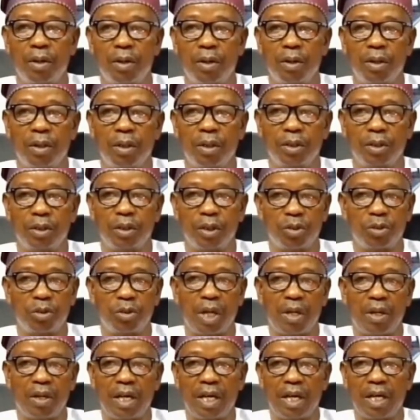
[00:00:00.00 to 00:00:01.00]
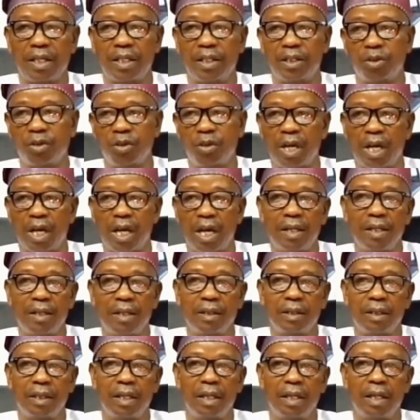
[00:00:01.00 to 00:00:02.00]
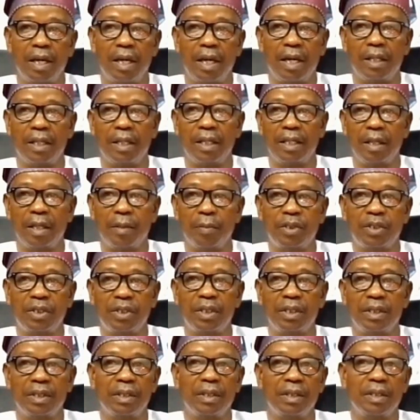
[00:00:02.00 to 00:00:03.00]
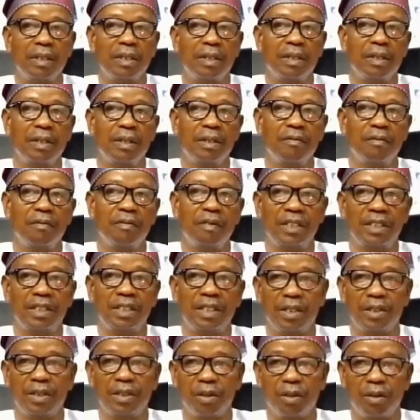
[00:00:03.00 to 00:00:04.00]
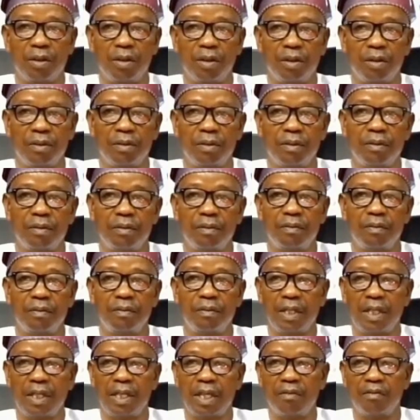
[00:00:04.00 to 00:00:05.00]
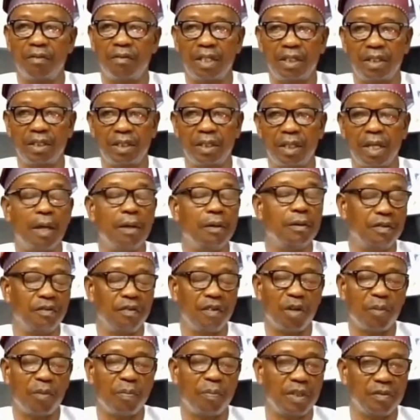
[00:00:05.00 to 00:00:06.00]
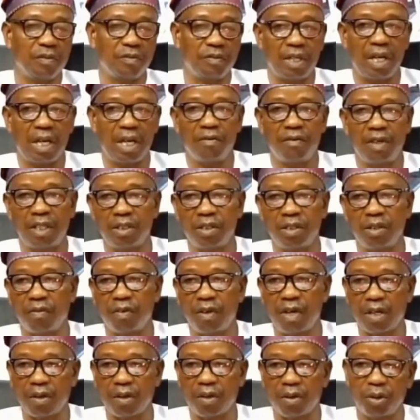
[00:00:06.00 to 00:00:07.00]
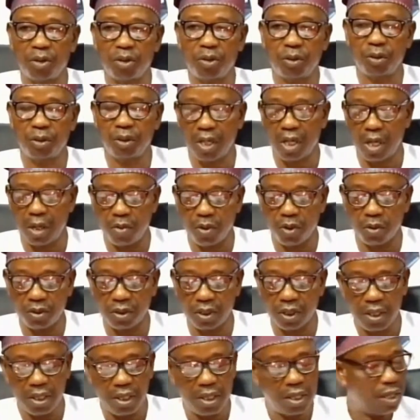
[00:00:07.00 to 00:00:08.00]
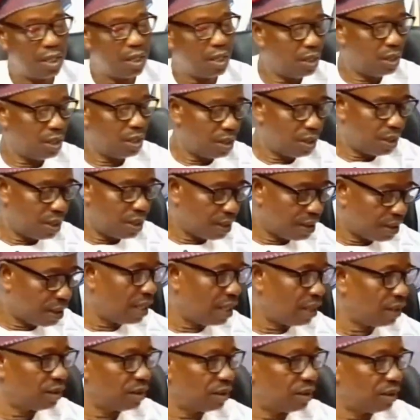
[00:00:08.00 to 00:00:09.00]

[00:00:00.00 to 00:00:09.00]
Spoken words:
He's also another great scholar and a deputy vice chancellor, Federal University and Development, Federal University of Agriculture, Abeokuta. Thanks